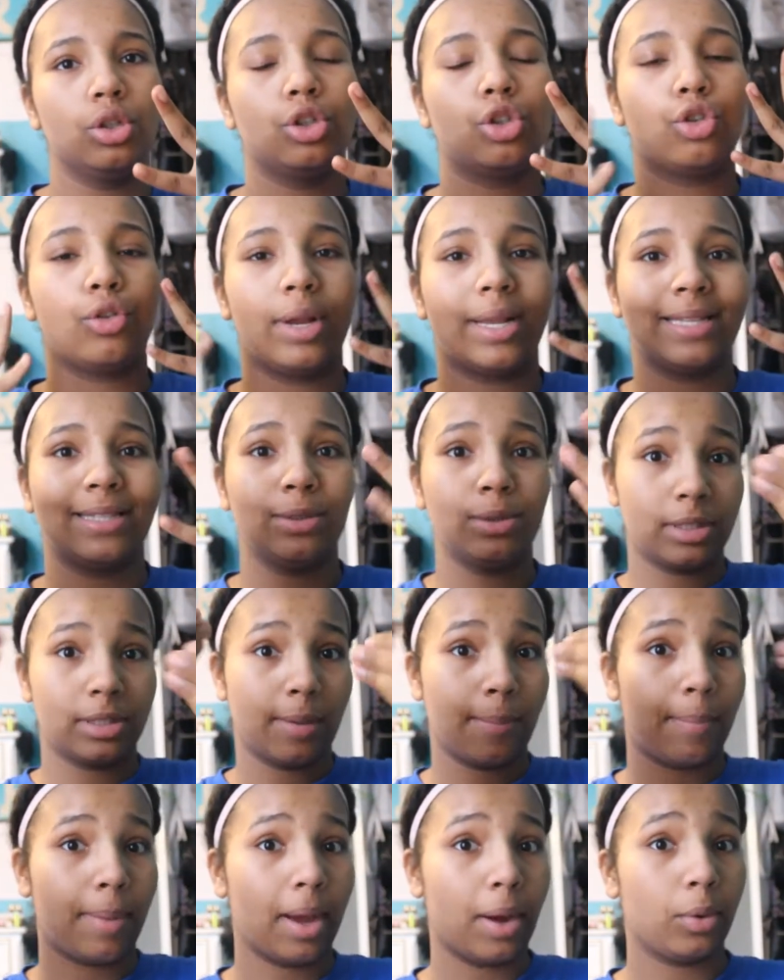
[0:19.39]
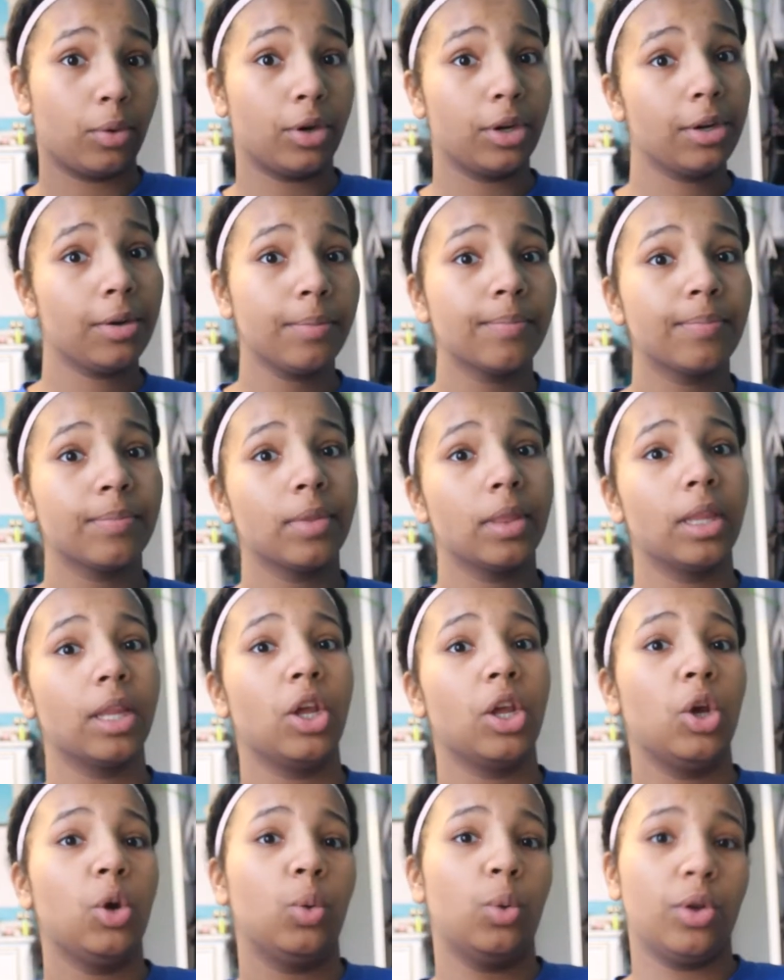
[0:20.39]
translucent powder
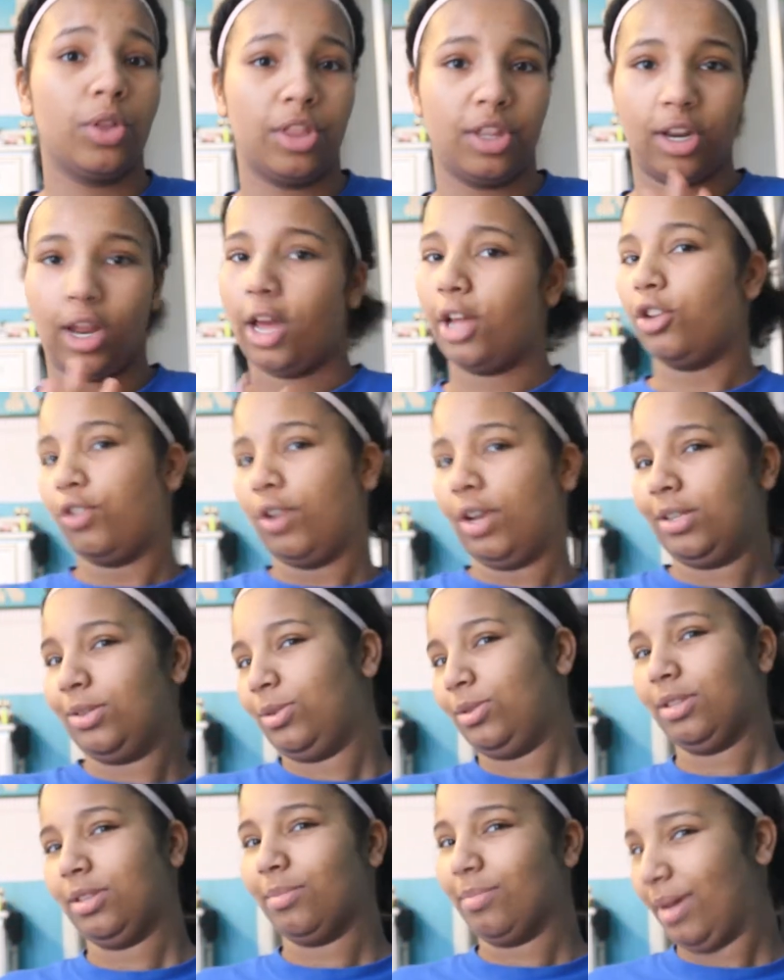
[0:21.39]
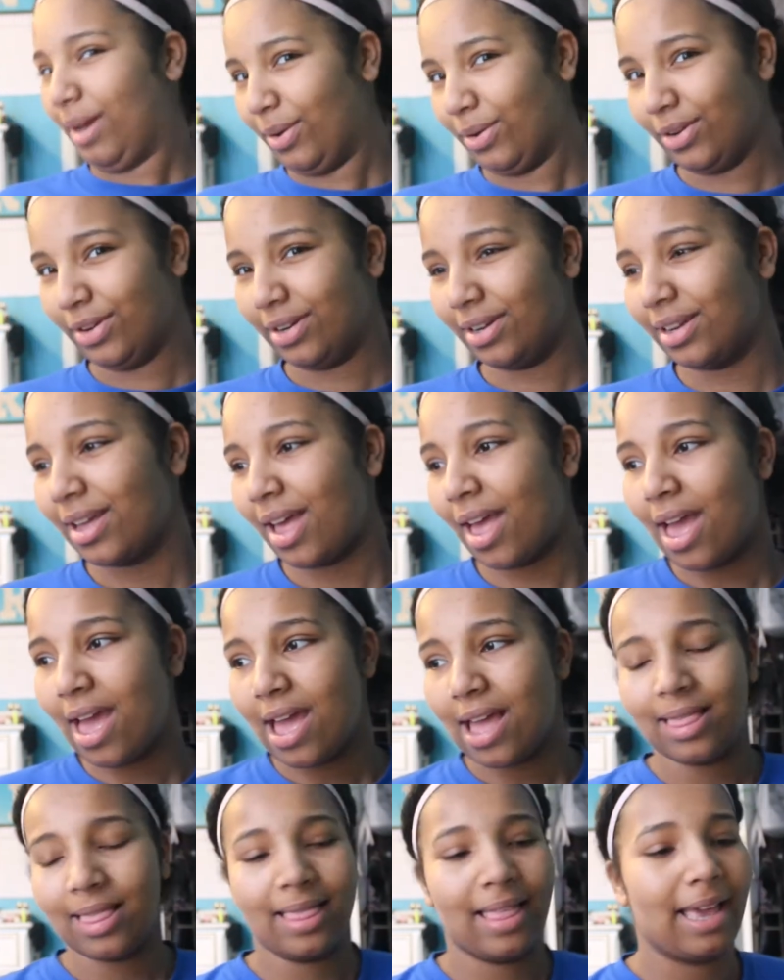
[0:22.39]
with not translucent powder.
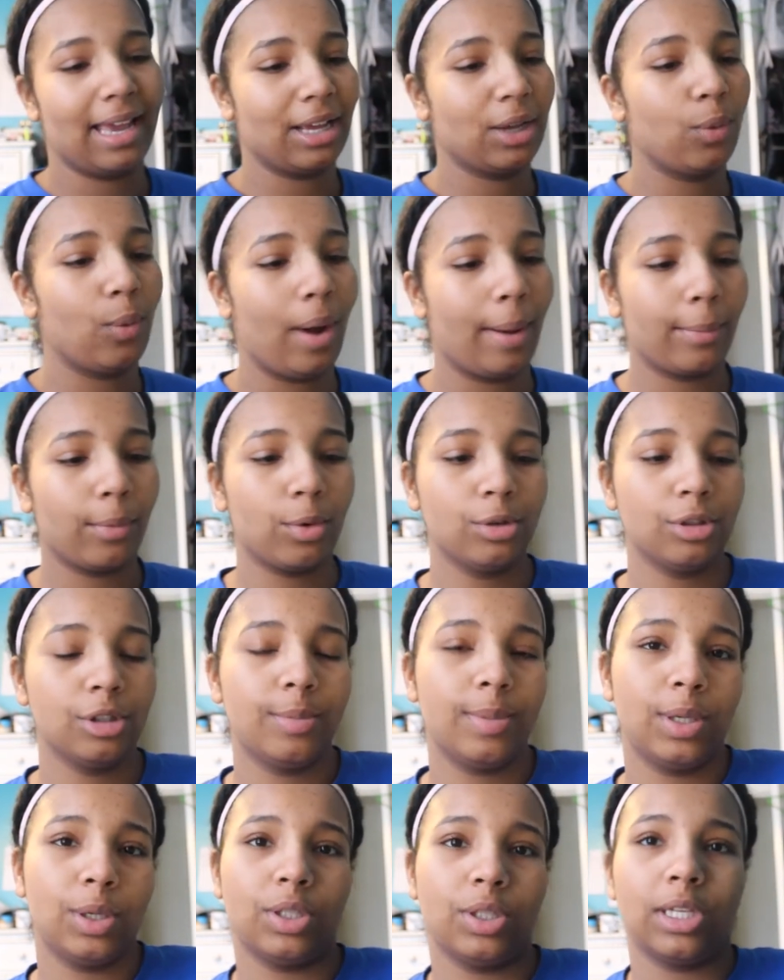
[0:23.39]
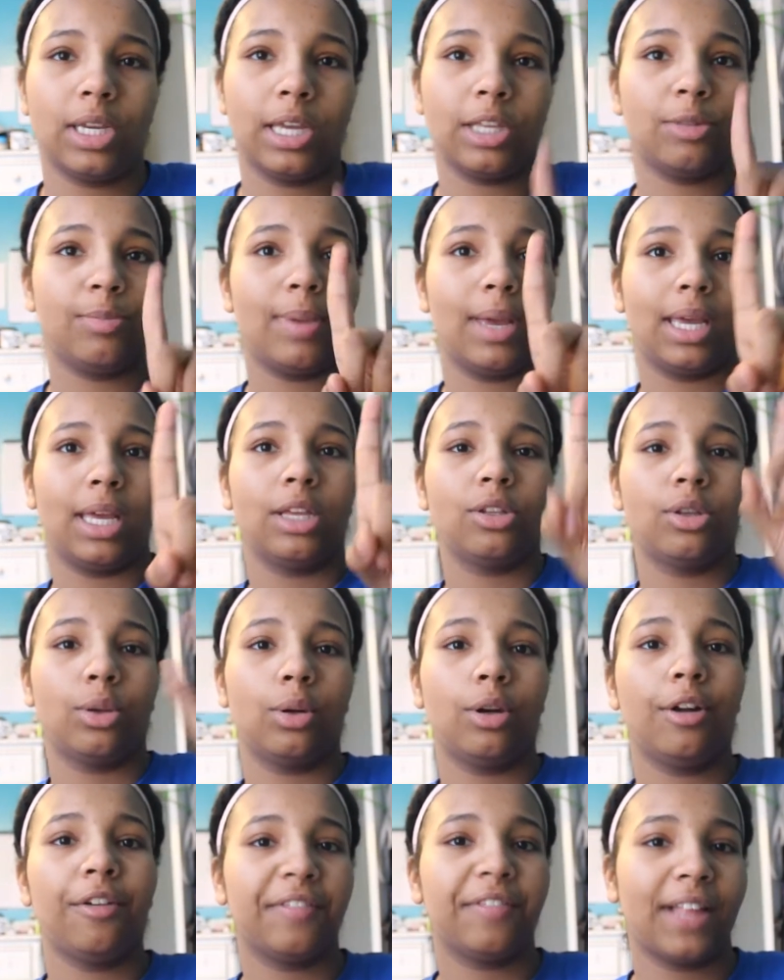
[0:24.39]
Like what I'm going to be using is baking
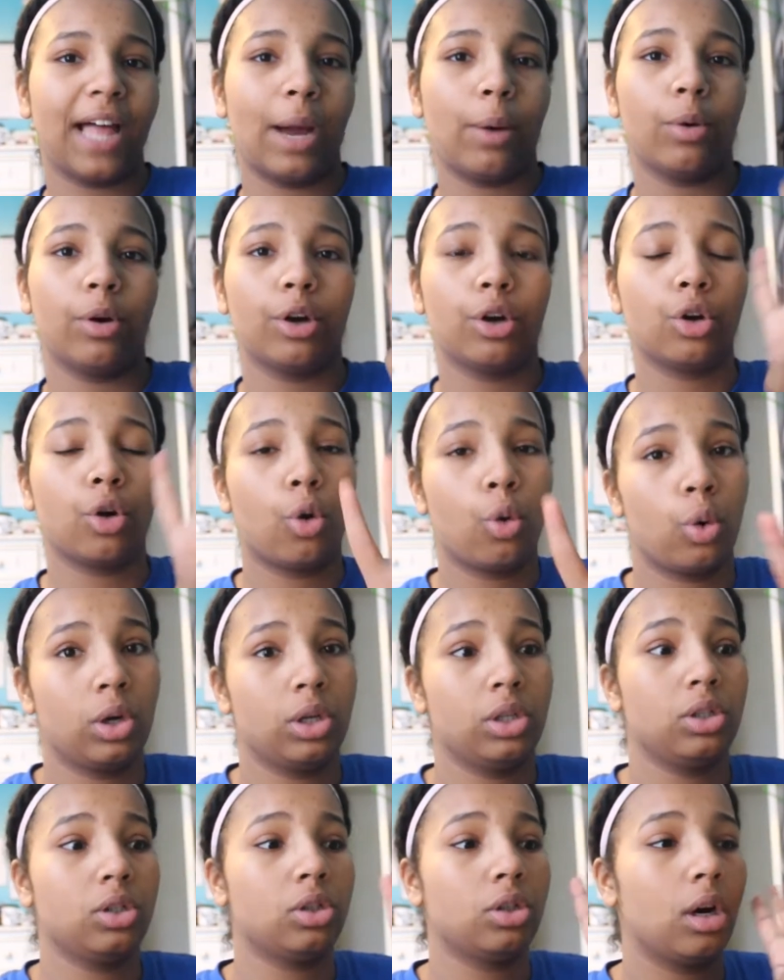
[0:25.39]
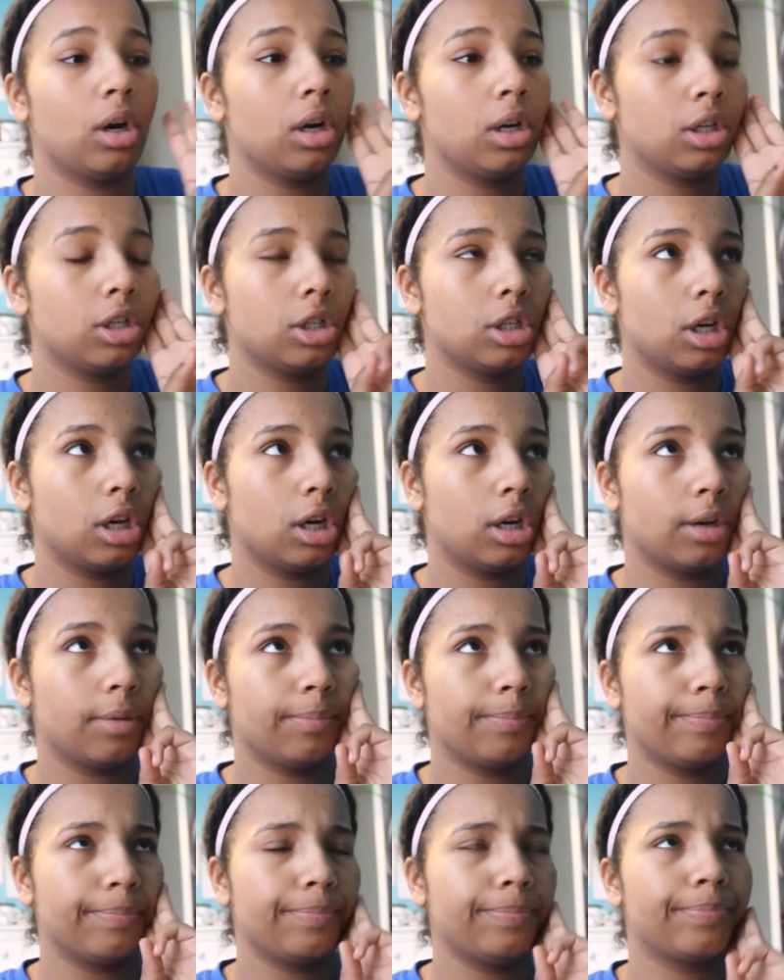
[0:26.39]
soda, flour, cornstarch.
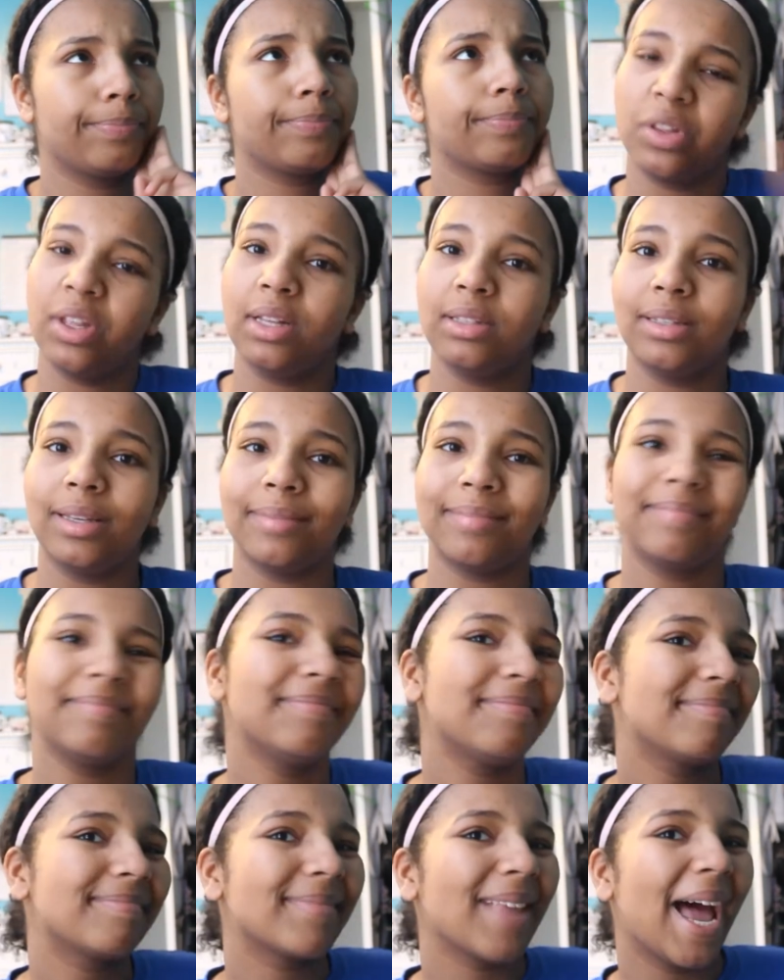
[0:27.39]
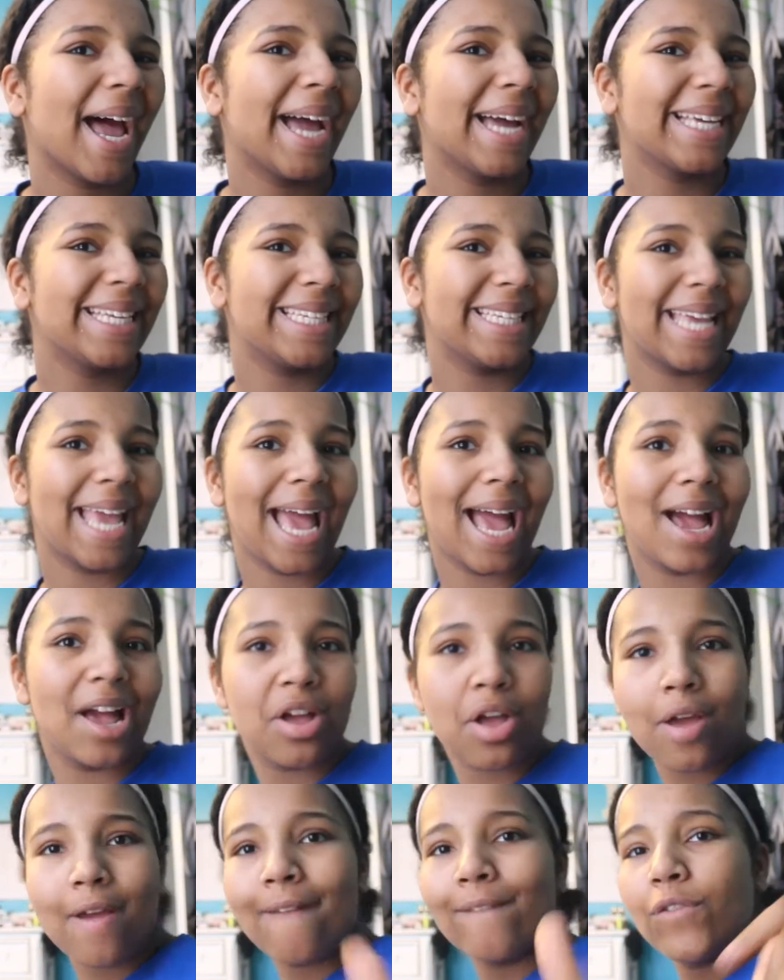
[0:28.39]
That's it. Yeah.
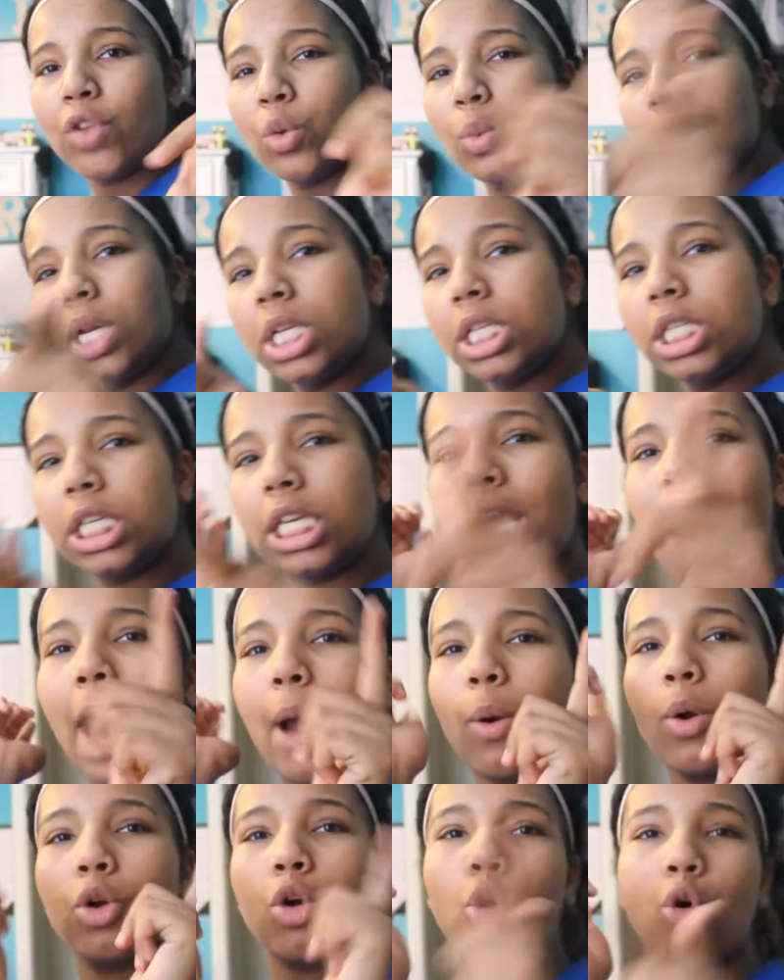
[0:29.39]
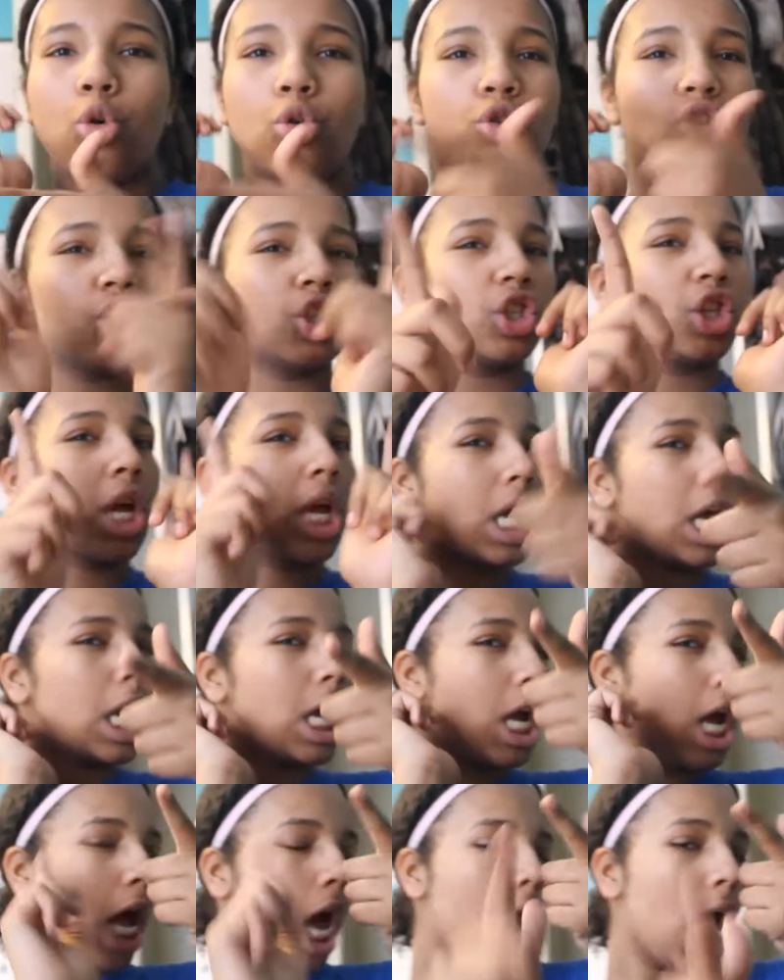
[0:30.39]
Want to see how it goes?
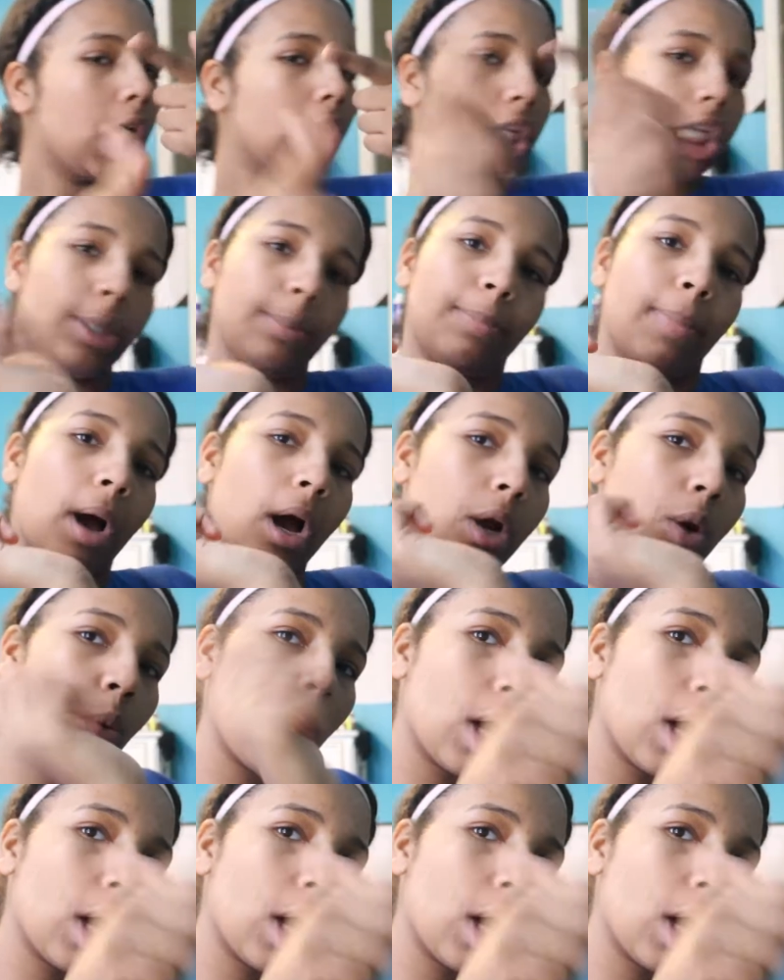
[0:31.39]
Keep on